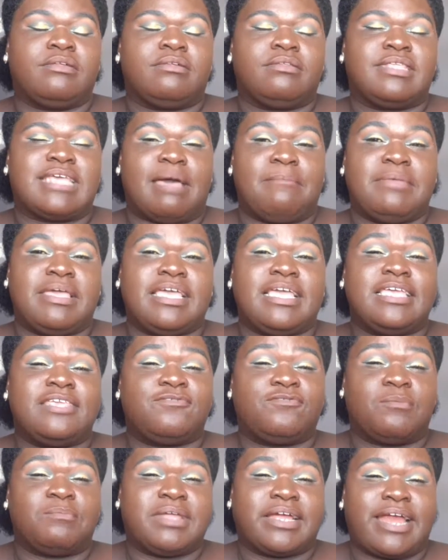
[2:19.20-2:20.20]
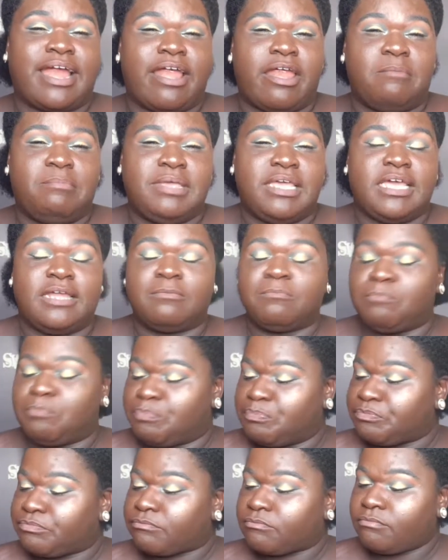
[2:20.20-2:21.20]
Tammi is from the Caribbean.
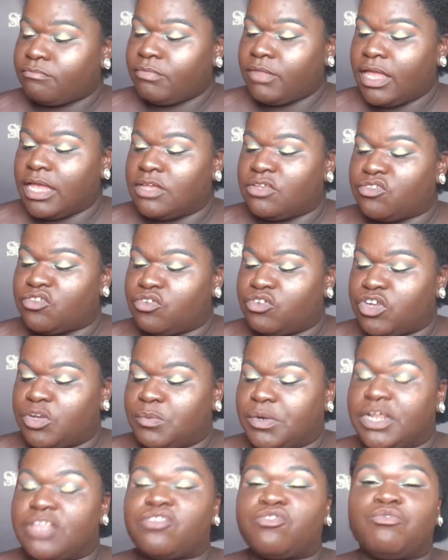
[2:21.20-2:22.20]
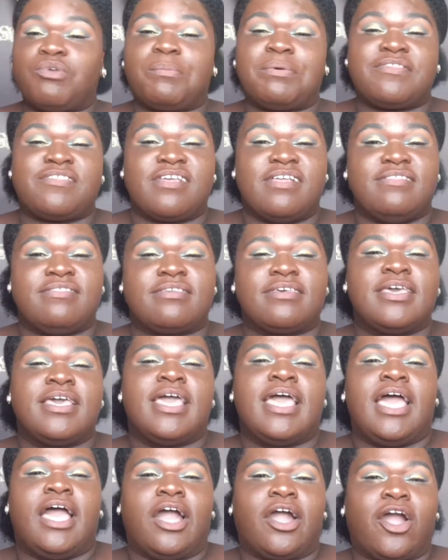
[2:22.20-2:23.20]
So she wanted to represent
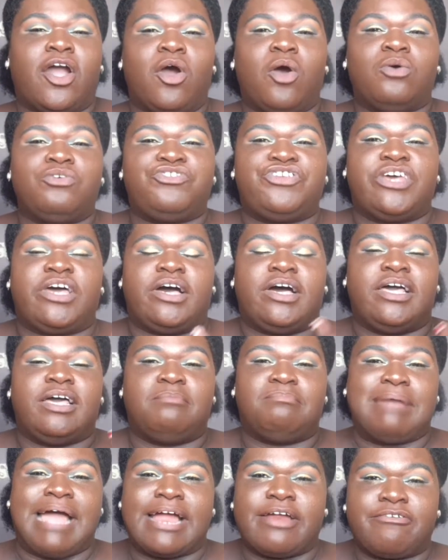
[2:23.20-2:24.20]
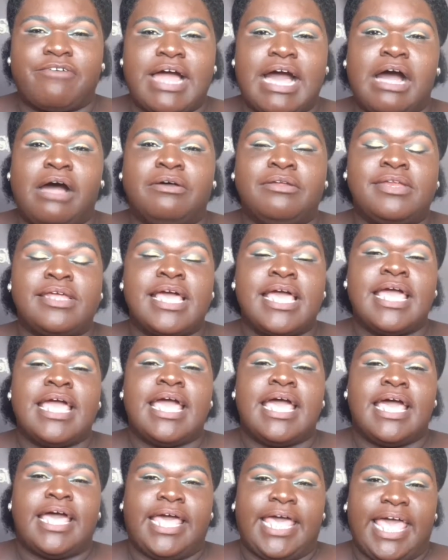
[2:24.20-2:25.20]
her culture, her background,
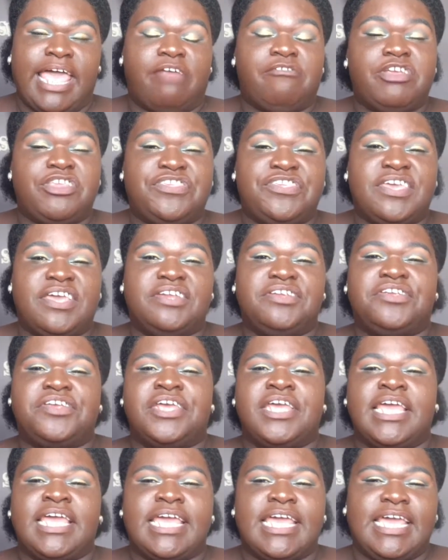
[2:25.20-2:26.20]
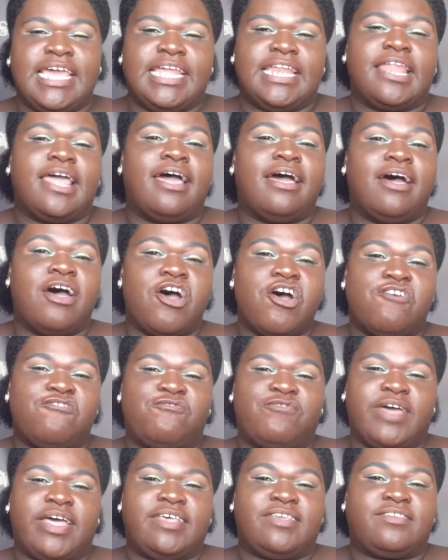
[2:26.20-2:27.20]
her heritage in her
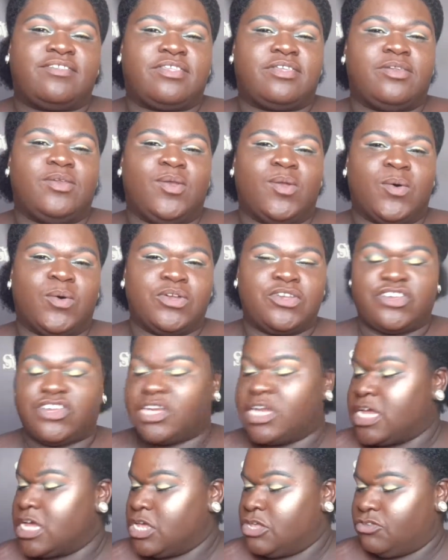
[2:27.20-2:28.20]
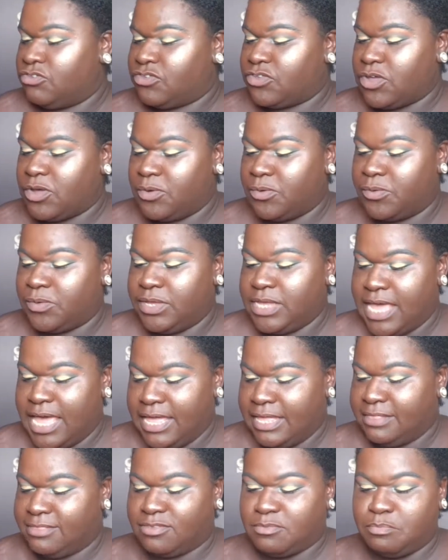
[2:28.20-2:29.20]
first launch. So
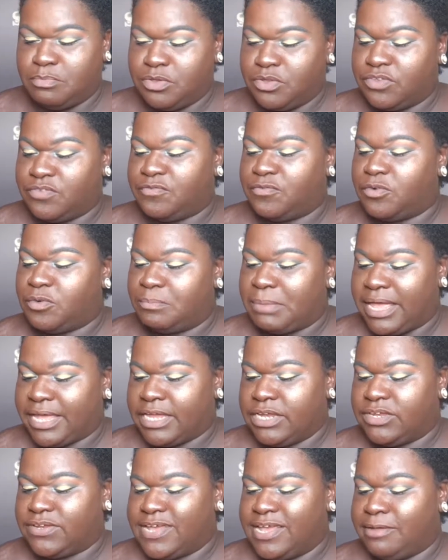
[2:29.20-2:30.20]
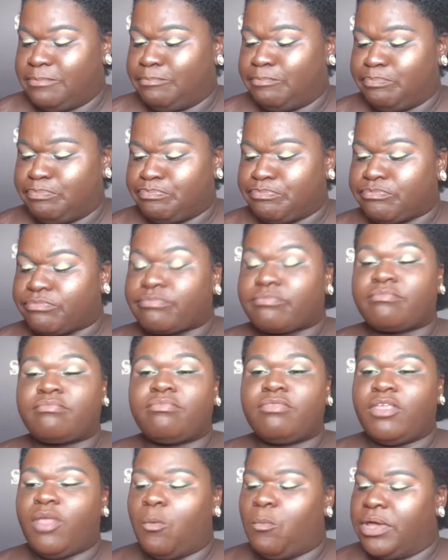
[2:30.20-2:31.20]
yeah, it's beautiful packaging.
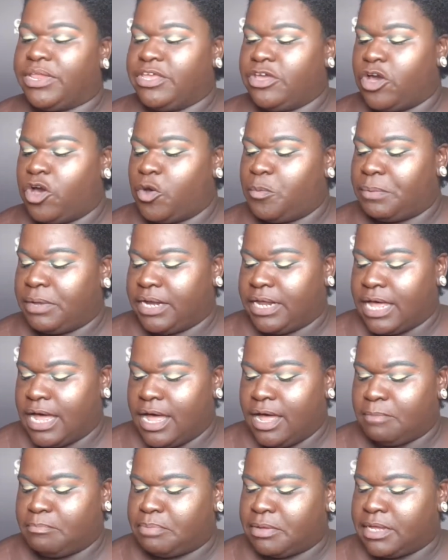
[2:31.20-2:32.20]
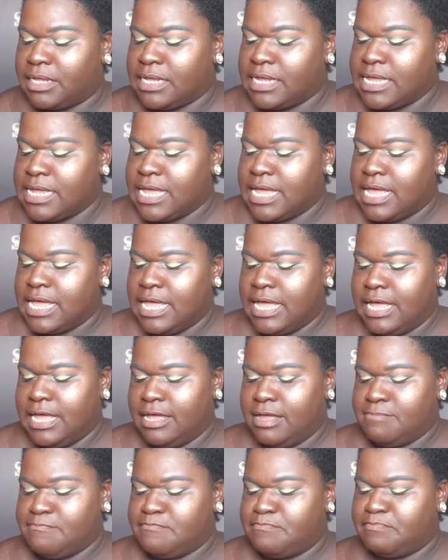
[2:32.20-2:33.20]
When you open it up,
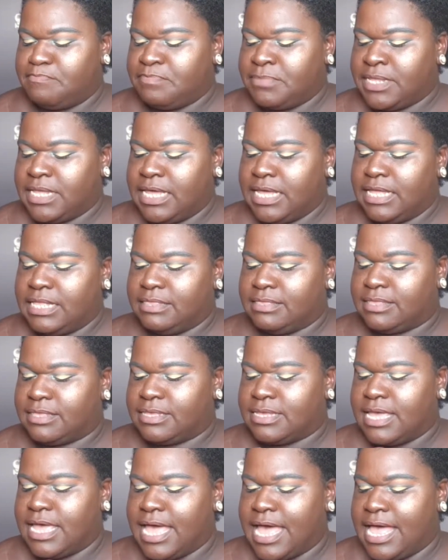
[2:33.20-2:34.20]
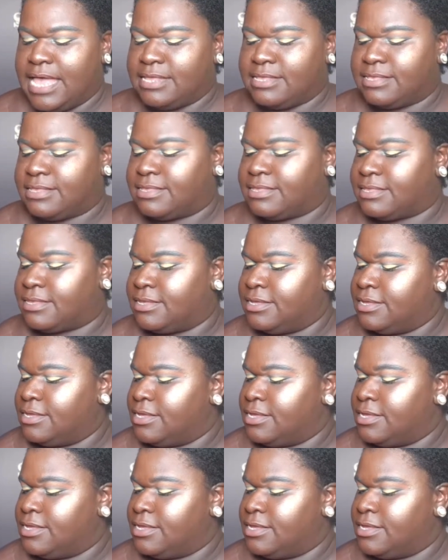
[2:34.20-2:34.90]
it has